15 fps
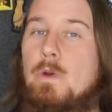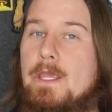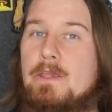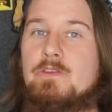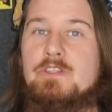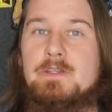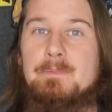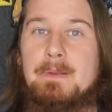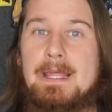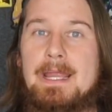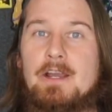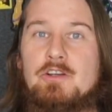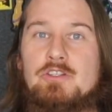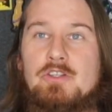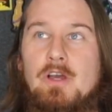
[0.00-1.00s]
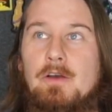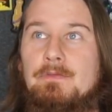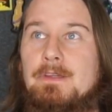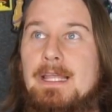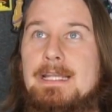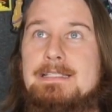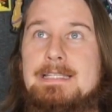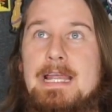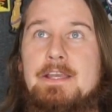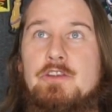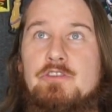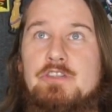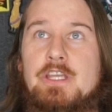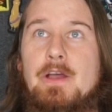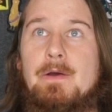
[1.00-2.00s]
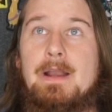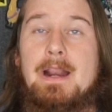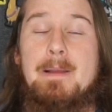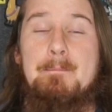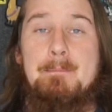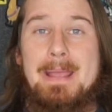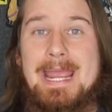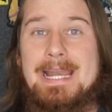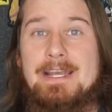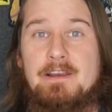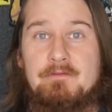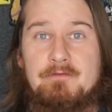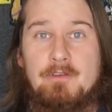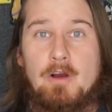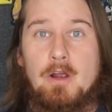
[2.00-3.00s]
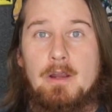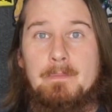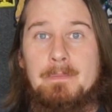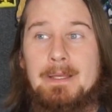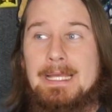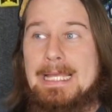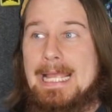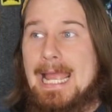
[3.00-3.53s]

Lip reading: We used to play airsoft like 10 years ago at an abandoned farm.